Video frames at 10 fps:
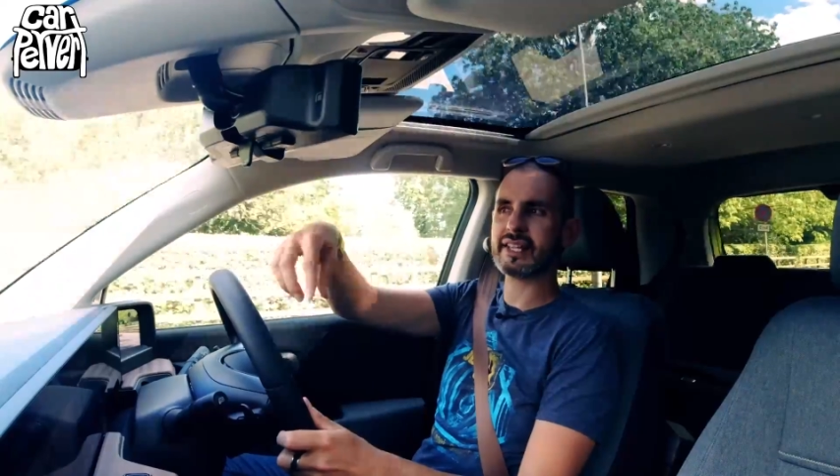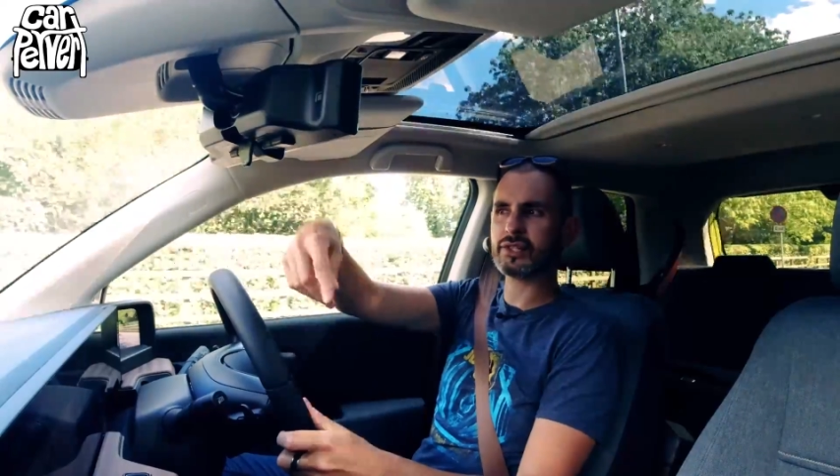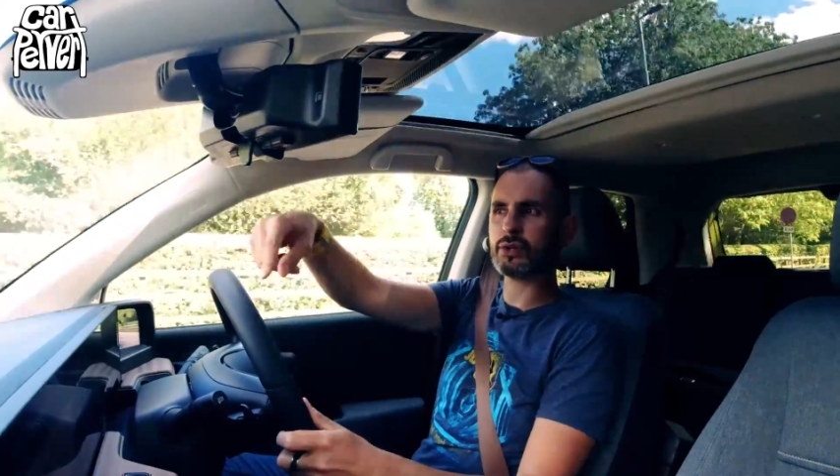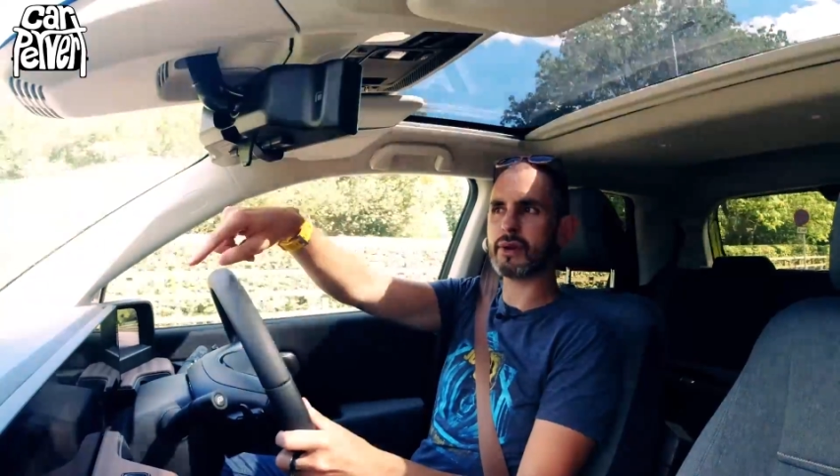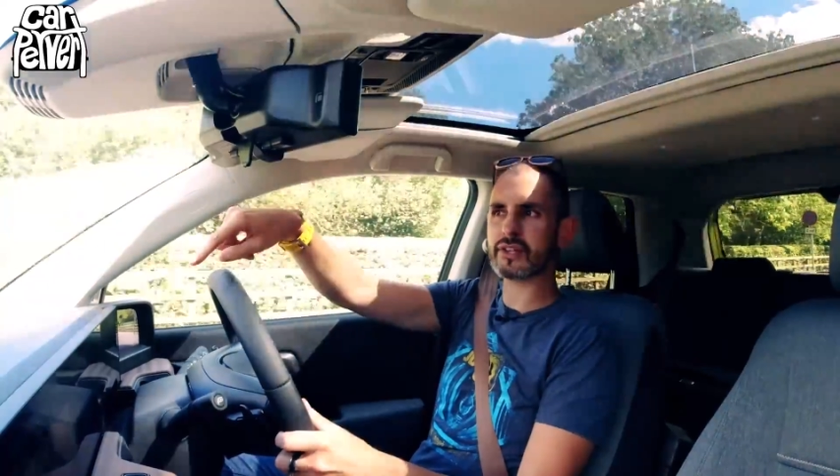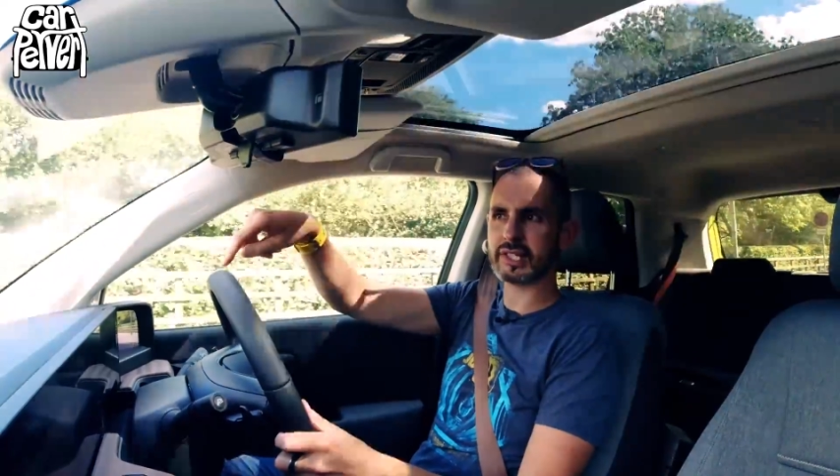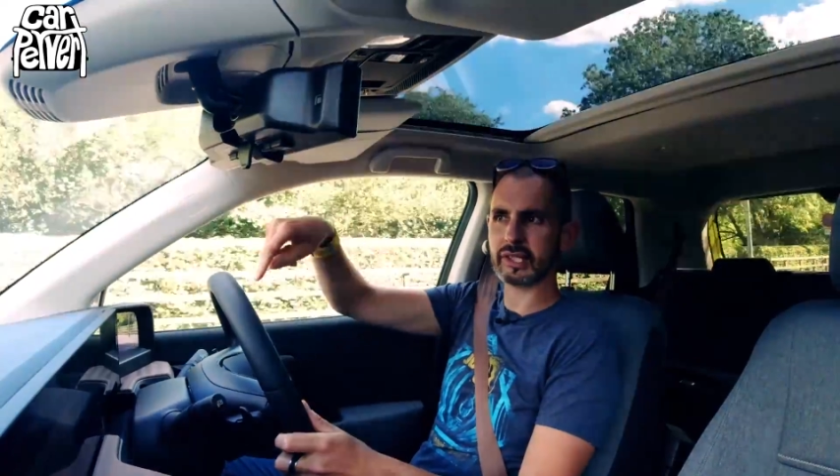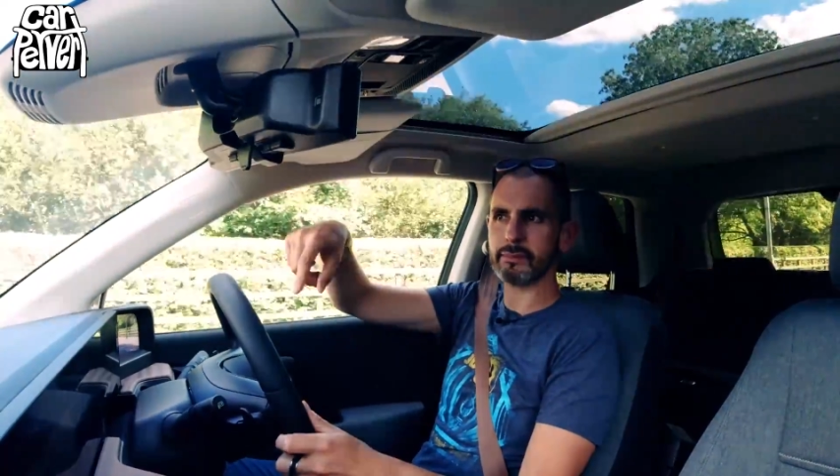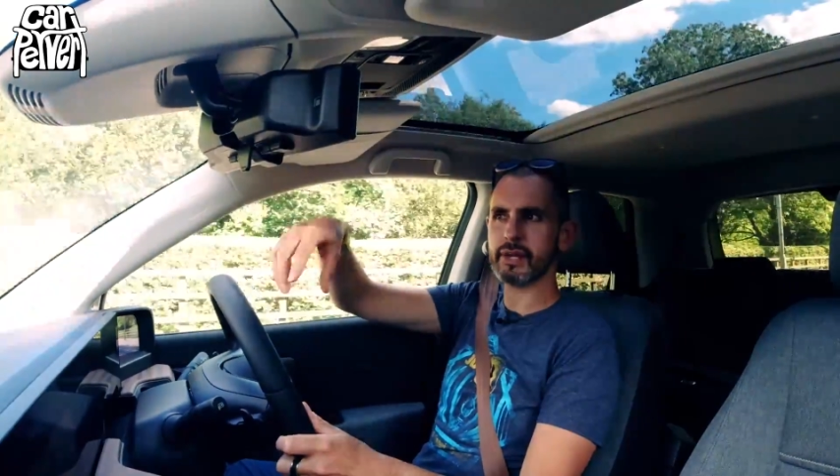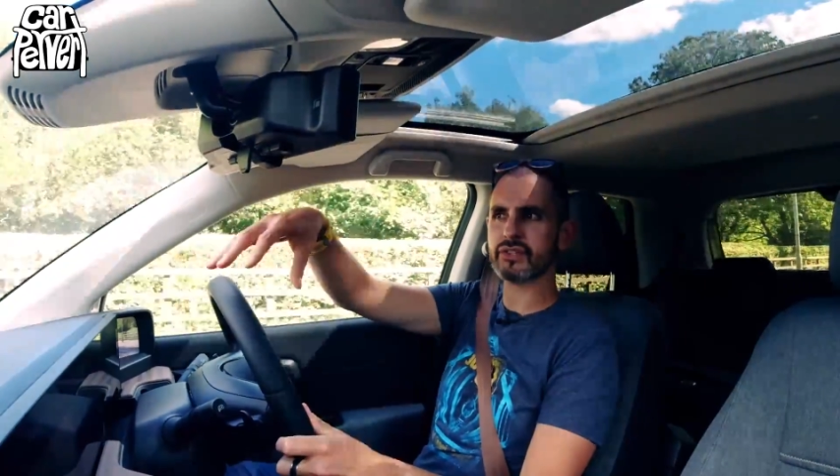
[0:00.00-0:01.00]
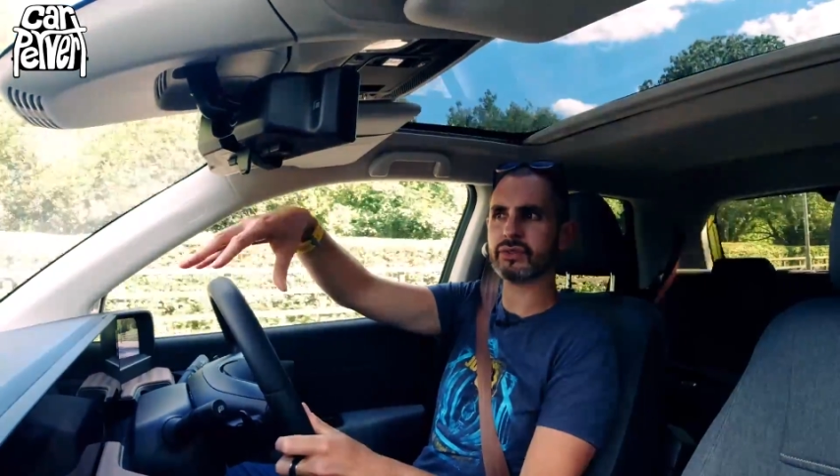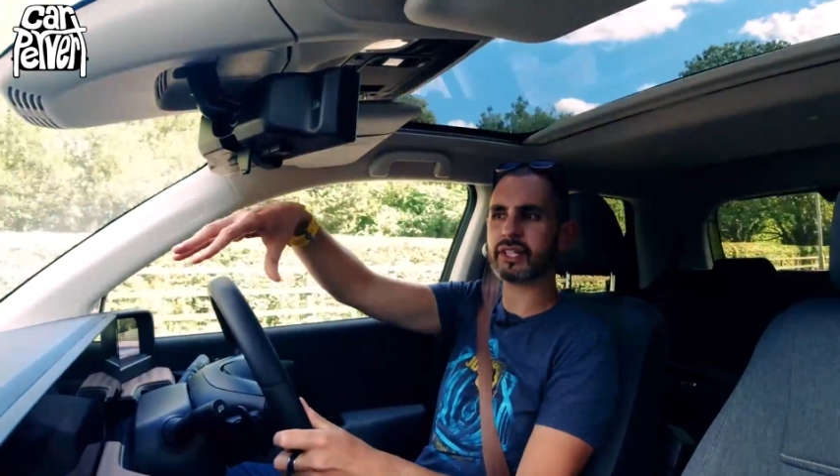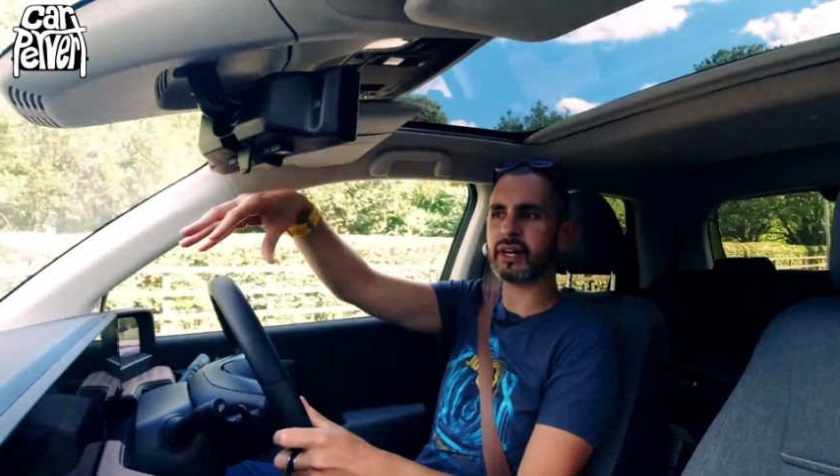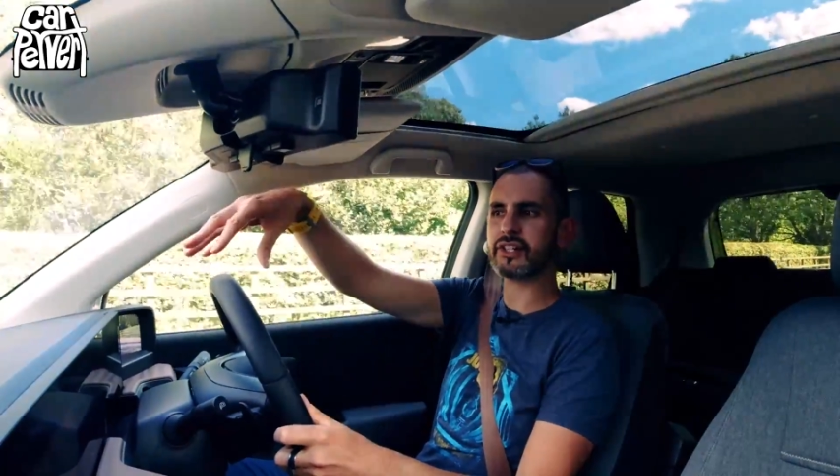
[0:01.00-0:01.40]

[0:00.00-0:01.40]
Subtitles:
its almost little muscle car